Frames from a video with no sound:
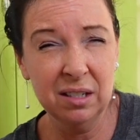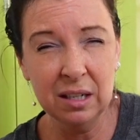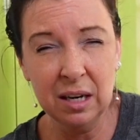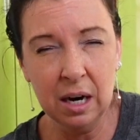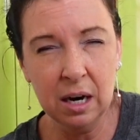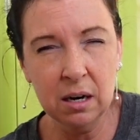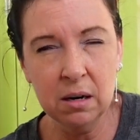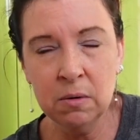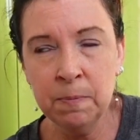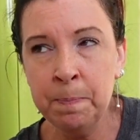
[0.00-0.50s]

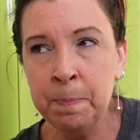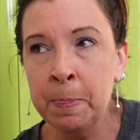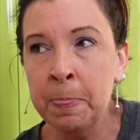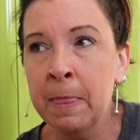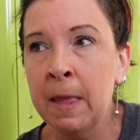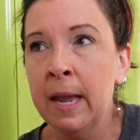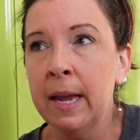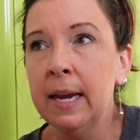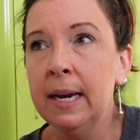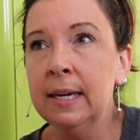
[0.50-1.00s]
now,
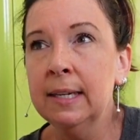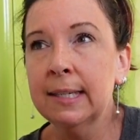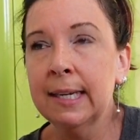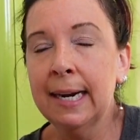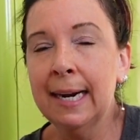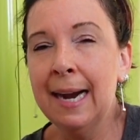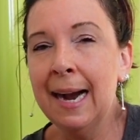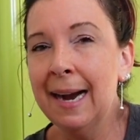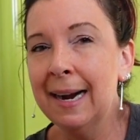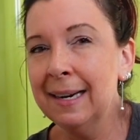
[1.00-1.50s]
is I
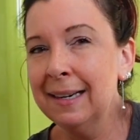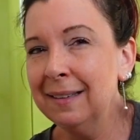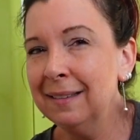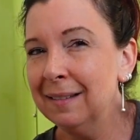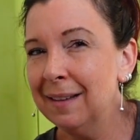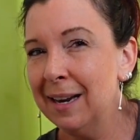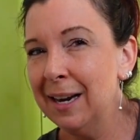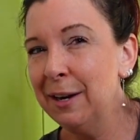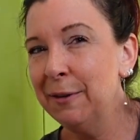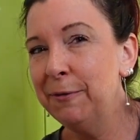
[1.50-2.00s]
kind of
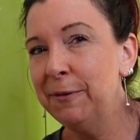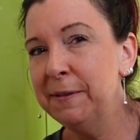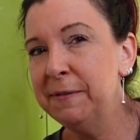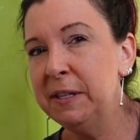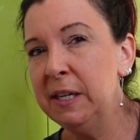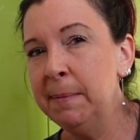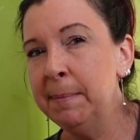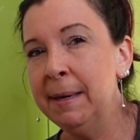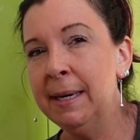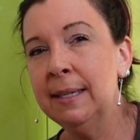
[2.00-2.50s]
like
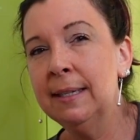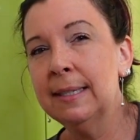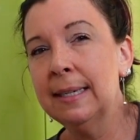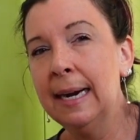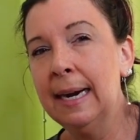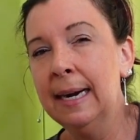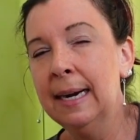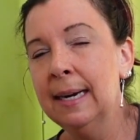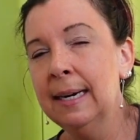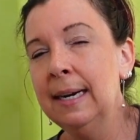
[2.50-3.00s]
15 minutes
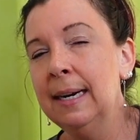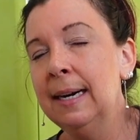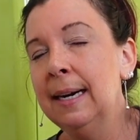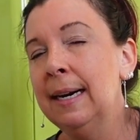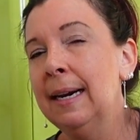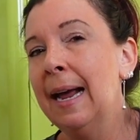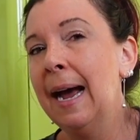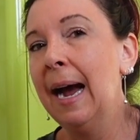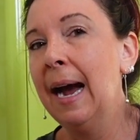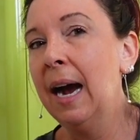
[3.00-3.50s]
on and
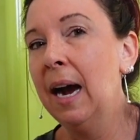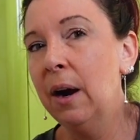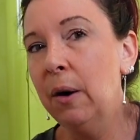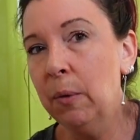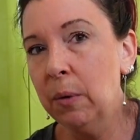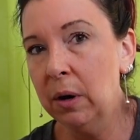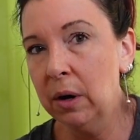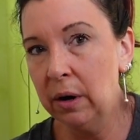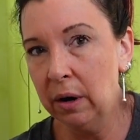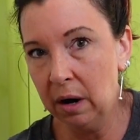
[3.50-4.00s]
an
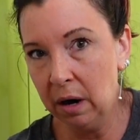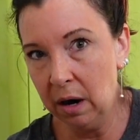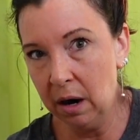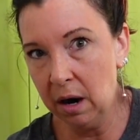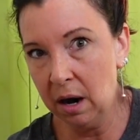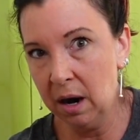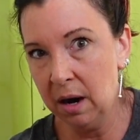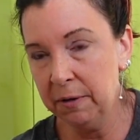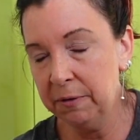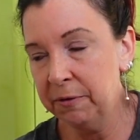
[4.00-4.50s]
hour
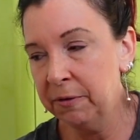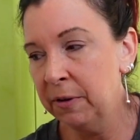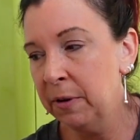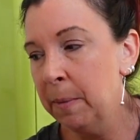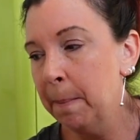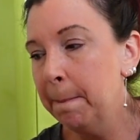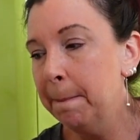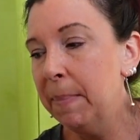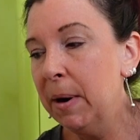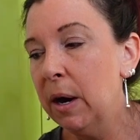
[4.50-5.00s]
off.
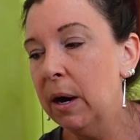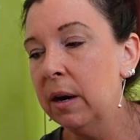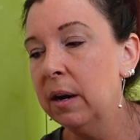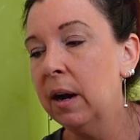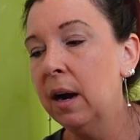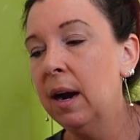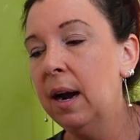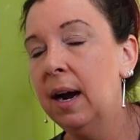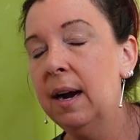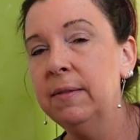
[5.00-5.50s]
But
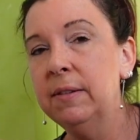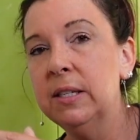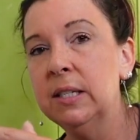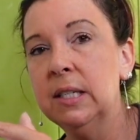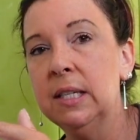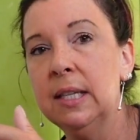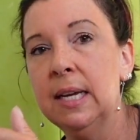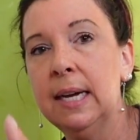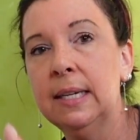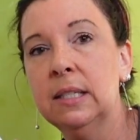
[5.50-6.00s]

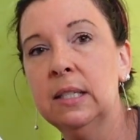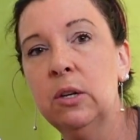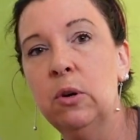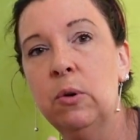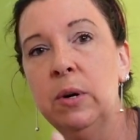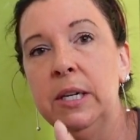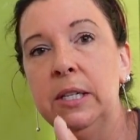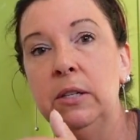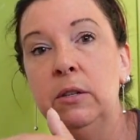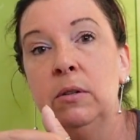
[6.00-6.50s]
obviously that's
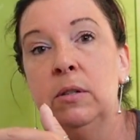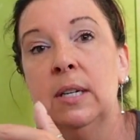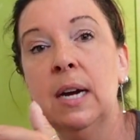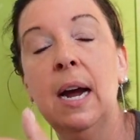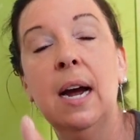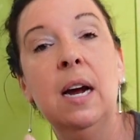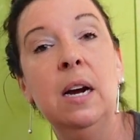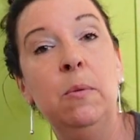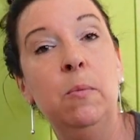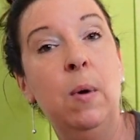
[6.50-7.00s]
going to
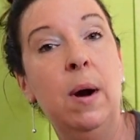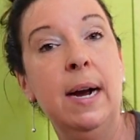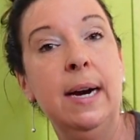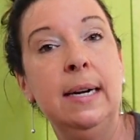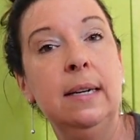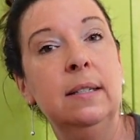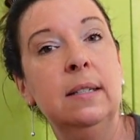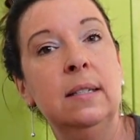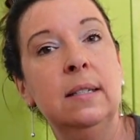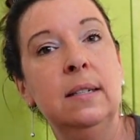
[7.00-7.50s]

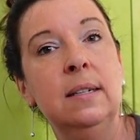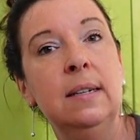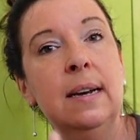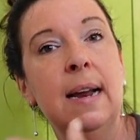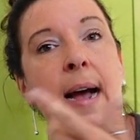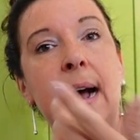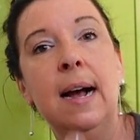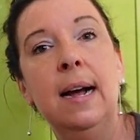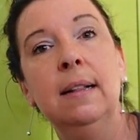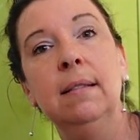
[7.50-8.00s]
time-wise
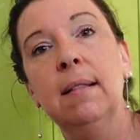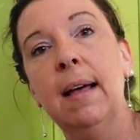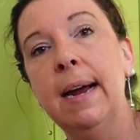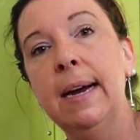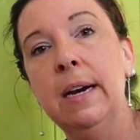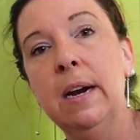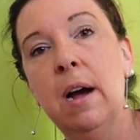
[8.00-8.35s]
not line